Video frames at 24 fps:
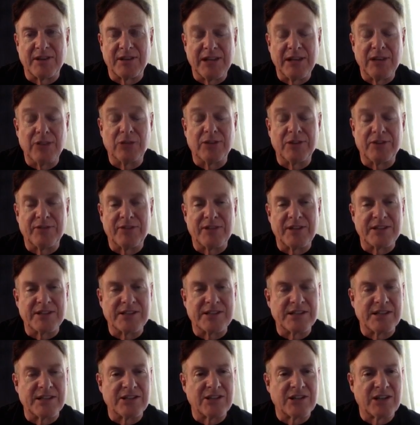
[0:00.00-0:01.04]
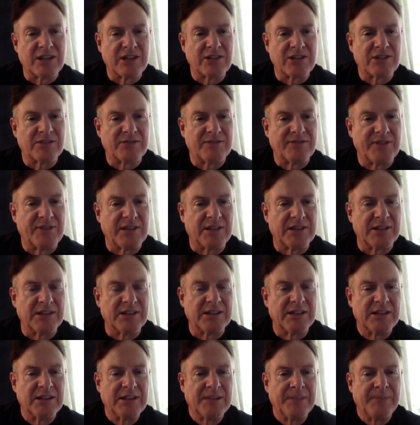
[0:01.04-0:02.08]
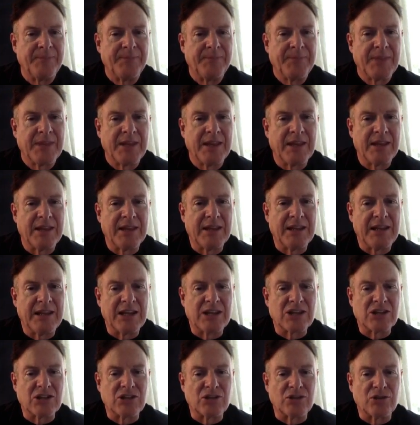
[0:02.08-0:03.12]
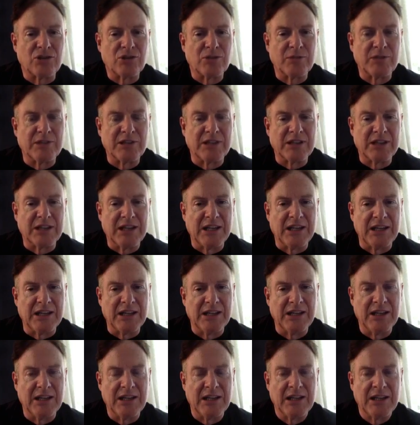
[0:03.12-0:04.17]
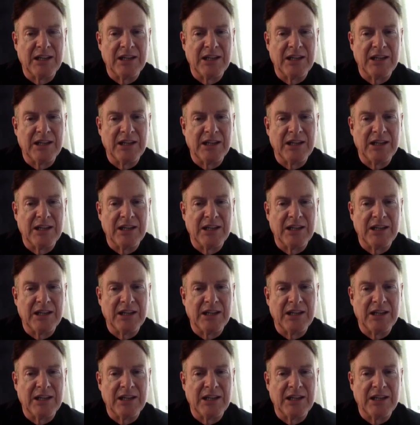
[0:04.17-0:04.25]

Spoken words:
Legal Defense and Educational Fund, and the National Urban League